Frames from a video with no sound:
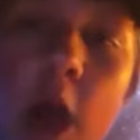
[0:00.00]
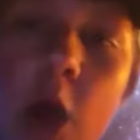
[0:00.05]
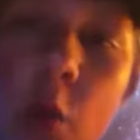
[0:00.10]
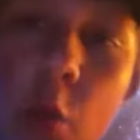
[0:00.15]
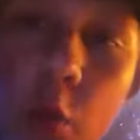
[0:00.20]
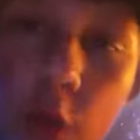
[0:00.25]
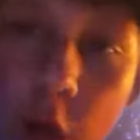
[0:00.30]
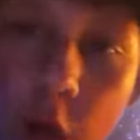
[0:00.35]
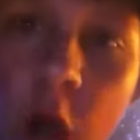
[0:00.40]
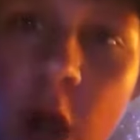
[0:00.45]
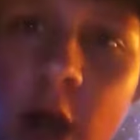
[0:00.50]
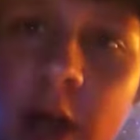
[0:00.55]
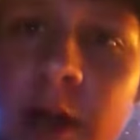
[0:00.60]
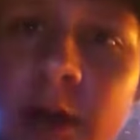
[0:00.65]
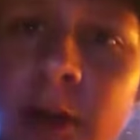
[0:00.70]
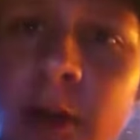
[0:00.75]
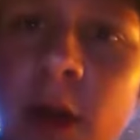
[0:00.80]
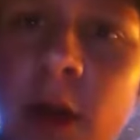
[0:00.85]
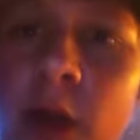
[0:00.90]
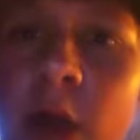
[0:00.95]
We're
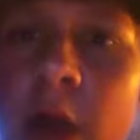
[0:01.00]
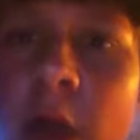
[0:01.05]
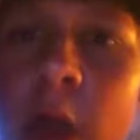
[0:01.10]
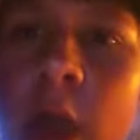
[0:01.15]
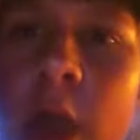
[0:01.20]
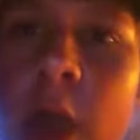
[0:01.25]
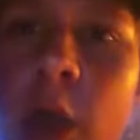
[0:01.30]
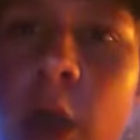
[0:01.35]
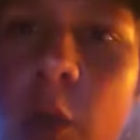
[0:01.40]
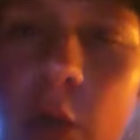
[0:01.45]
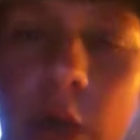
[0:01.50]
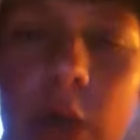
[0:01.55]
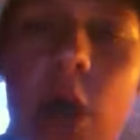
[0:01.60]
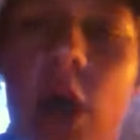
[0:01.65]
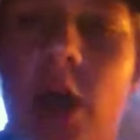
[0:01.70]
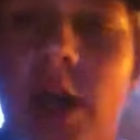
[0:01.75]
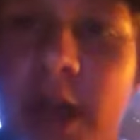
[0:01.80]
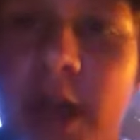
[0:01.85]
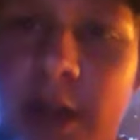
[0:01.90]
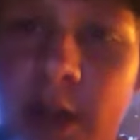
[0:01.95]
hunting. We're
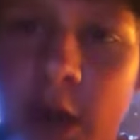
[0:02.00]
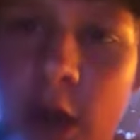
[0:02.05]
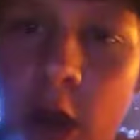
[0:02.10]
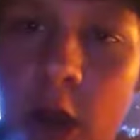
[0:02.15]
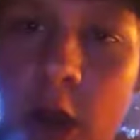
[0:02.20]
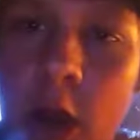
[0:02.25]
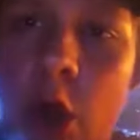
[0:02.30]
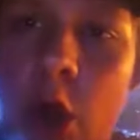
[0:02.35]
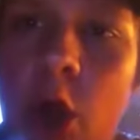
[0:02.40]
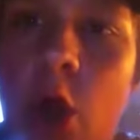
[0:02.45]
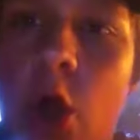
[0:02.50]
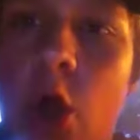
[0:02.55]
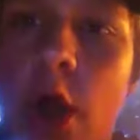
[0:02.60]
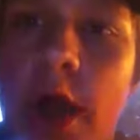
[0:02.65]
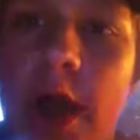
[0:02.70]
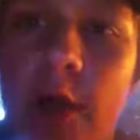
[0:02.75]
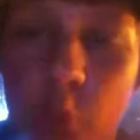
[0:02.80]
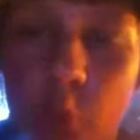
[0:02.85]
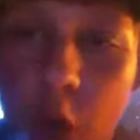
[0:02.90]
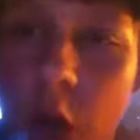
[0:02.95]
looking.
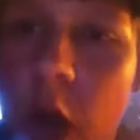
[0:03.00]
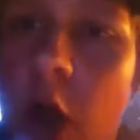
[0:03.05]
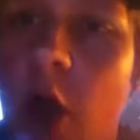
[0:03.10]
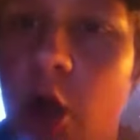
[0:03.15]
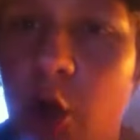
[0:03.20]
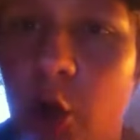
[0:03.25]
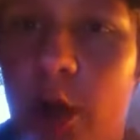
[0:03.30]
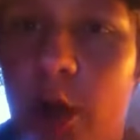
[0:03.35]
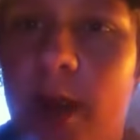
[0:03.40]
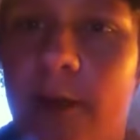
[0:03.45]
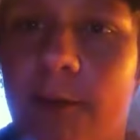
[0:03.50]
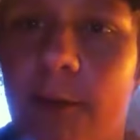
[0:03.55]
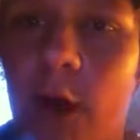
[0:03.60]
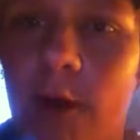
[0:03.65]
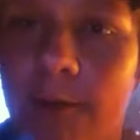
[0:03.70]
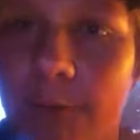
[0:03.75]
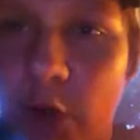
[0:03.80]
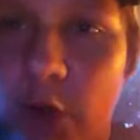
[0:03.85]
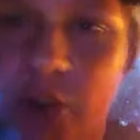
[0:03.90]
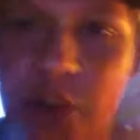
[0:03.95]
And we're hungry for
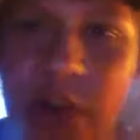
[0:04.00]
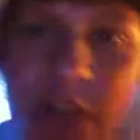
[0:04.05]
our first